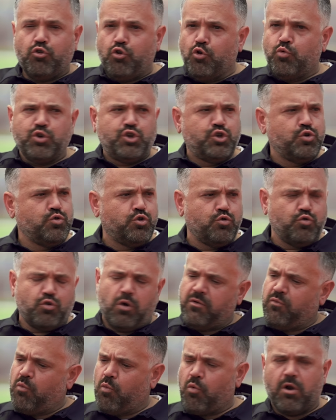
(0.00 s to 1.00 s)
Do what you do.
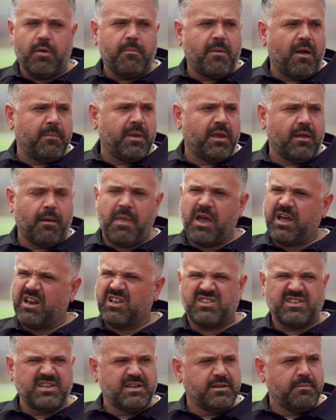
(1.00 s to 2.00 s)
Don't even worry about me. I'm not going
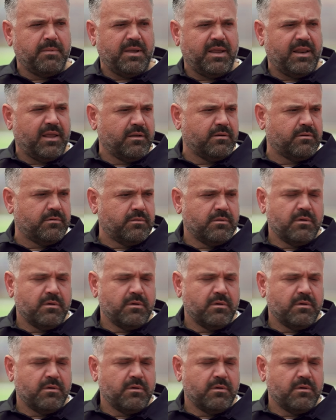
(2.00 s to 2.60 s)
to sit in a meeting.